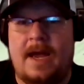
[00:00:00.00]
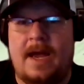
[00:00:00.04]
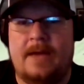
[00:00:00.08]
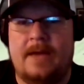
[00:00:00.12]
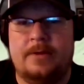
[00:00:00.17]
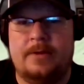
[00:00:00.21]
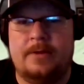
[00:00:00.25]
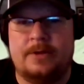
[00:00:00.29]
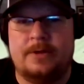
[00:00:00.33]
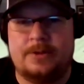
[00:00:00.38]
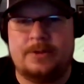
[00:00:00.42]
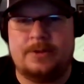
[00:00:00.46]

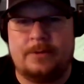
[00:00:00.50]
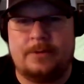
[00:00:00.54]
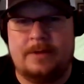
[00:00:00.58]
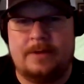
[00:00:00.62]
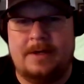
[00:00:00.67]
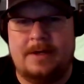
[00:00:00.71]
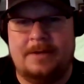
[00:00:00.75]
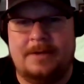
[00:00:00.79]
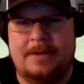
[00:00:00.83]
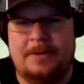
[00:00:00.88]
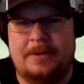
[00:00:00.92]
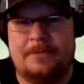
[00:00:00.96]
their
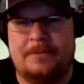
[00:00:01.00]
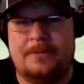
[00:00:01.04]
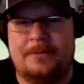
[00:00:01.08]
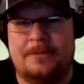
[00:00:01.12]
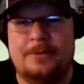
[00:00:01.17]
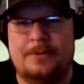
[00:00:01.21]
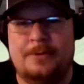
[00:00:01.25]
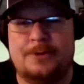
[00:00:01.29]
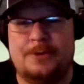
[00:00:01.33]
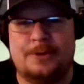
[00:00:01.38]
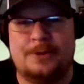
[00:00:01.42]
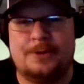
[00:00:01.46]

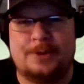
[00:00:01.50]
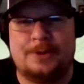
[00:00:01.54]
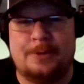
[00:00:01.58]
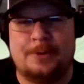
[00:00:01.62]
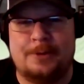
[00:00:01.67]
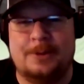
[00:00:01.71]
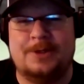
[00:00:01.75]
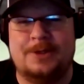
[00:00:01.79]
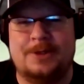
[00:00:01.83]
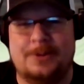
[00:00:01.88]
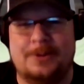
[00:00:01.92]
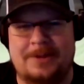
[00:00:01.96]
future
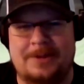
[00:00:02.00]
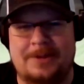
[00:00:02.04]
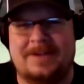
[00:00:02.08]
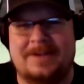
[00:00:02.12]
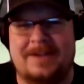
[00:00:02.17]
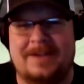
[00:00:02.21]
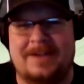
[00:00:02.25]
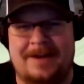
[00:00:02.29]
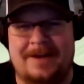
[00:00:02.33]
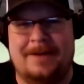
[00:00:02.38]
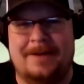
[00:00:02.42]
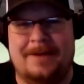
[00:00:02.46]

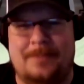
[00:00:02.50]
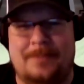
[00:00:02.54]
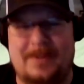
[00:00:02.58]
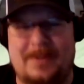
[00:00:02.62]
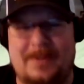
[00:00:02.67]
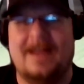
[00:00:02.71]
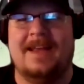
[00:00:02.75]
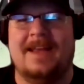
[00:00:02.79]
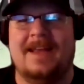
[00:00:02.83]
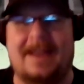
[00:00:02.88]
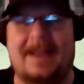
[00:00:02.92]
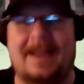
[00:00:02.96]
shortstop
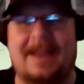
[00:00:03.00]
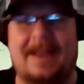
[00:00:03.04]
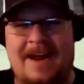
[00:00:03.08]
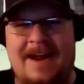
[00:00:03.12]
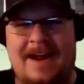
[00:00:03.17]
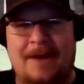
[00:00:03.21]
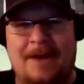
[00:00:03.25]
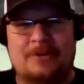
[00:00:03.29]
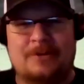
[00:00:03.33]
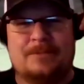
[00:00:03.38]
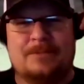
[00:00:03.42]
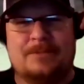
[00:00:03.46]
in
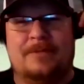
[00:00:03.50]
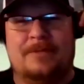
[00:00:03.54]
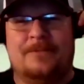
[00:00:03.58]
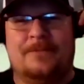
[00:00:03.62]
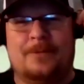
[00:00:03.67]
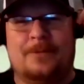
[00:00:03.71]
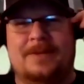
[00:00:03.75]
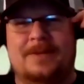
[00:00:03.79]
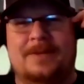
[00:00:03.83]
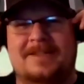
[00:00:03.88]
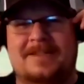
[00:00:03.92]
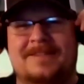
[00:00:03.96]
house
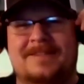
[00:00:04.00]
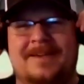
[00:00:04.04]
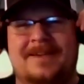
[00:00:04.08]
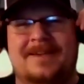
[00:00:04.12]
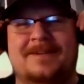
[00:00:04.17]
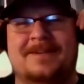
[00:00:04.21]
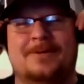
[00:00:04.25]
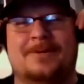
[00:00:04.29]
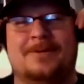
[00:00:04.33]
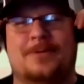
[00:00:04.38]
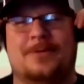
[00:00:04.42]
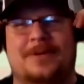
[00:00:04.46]
before they signed
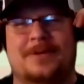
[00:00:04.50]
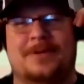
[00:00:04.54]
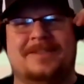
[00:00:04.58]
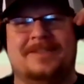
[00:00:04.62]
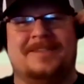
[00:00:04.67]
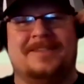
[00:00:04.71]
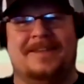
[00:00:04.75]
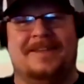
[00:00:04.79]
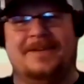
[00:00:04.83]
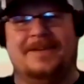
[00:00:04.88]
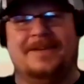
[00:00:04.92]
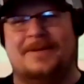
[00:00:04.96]
Corey
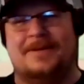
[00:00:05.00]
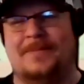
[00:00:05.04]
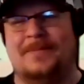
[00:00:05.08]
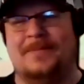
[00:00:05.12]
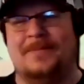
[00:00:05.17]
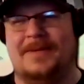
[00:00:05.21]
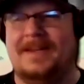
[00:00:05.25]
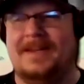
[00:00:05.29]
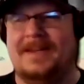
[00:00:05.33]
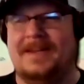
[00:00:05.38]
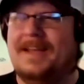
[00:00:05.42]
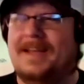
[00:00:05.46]
Seager,
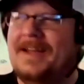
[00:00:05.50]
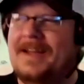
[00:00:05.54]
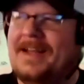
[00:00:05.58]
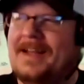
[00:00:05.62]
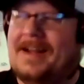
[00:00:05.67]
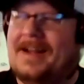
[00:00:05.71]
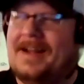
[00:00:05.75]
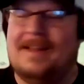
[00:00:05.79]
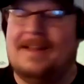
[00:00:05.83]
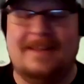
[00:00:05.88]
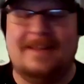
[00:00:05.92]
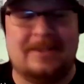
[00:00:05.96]
but
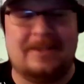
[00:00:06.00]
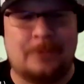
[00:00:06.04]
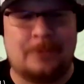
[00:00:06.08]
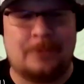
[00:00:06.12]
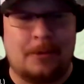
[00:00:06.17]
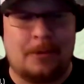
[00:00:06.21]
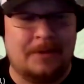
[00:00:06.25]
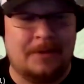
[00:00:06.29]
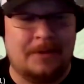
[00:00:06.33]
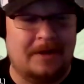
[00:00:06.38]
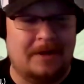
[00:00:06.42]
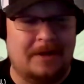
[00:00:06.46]
that's where
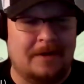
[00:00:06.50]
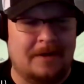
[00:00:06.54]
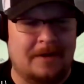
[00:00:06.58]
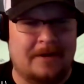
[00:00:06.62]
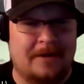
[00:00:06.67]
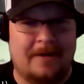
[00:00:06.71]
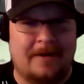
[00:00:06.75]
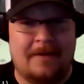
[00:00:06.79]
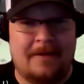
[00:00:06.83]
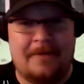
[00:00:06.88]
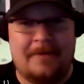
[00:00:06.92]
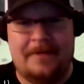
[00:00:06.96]
we
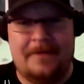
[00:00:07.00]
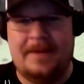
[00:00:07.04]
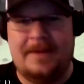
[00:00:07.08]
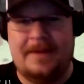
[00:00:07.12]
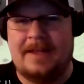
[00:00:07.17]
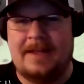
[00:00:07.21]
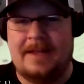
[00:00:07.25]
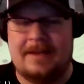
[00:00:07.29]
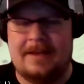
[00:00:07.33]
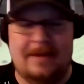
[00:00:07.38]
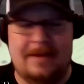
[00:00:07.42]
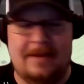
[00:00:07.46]
are.
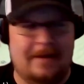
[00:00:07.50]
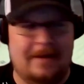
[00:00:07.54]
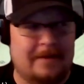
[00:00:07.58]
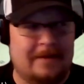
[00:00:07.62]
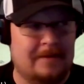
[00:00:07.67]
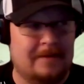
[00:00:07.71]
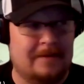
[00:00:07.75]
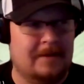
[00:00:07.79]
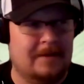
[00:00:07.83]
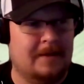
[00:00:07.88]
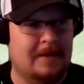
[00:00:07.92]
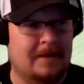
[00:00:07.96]
Yeah.
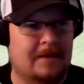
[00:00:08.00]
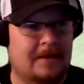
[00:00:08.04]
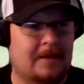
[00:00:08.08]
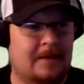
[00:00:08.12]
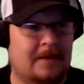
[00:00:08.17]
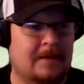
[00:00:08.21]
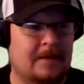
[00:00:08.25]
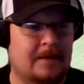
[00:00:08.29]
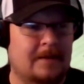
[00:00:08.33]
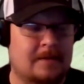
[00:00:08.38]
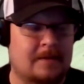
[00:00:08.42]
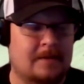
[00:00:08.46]

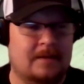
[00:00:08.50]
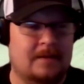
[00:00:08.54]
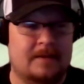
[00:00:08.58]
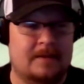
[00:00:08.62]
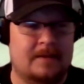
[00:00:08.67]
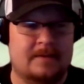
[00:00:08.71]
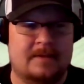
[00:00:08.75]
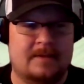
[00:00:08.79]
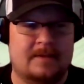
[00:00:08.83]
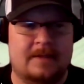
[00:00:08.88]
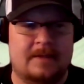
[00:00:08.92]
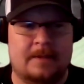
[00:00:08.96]
Luckily,
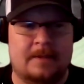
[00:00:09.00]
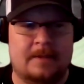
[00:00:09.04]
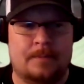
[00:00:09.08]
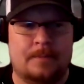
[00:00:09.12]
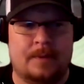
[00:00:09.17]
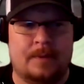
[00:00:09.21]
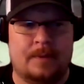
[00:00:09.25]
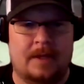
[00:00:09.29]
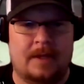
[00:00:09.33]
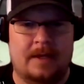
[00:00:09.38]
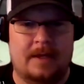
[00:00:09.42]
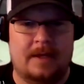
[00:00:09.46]
Zeke can
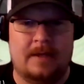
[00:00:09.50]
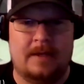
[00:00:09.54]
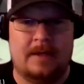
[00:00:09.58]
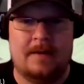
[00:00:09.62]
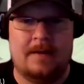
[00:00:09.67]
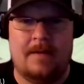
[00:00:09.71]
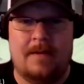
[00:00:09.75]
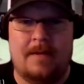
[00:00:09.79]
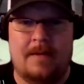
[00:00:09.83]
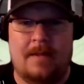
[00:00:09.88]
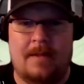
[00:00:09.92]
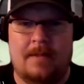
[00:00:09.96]
play
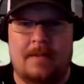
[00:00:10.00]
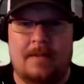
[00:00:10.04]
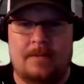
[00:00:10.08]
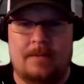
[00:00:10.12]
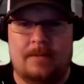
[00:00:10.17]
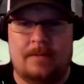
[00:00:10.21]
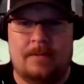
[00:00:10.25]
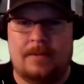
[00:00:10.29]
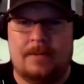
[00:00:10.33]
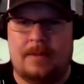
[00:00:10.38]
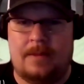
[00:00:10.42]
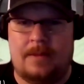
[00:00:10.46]

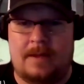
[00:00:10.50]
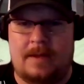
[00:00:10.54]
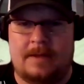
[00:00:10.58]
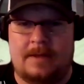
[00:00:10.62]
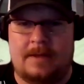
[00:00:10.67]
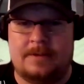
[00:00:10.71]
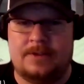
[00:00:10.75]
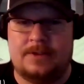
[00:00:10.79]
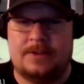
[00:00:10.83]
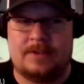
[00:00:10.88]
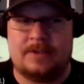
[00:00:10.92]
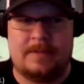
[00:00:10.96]

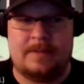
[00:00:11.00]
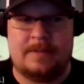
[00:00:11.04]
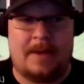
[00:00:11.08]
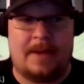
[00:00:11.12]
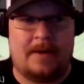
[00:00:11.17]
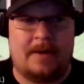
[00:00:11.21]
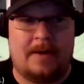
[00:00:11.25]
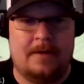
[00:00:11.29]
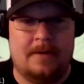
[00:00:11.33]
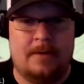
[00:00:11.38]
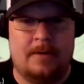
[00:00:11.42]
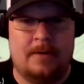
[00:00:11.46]
just
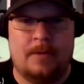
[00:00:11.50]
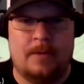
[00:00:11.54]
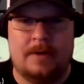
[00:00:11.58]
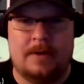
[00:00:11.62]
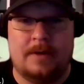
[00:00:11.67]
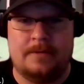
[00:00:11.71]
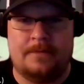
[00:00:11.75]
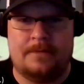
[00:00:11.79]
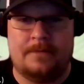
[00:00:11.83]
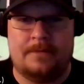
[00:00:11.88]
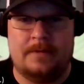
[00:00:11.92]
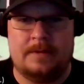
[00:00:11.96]
about anywhere in
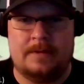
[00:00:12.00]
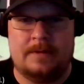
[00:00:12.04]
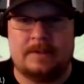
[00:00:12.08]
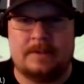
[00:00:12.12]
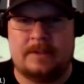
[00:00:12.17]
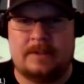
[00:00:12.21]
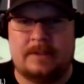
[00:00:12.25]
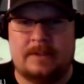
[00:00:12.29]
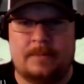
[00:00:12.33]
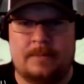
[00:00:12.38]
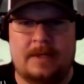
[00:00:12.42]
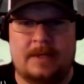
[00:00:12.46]
the field
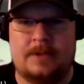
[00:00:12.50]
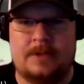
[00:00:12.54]
except catcher.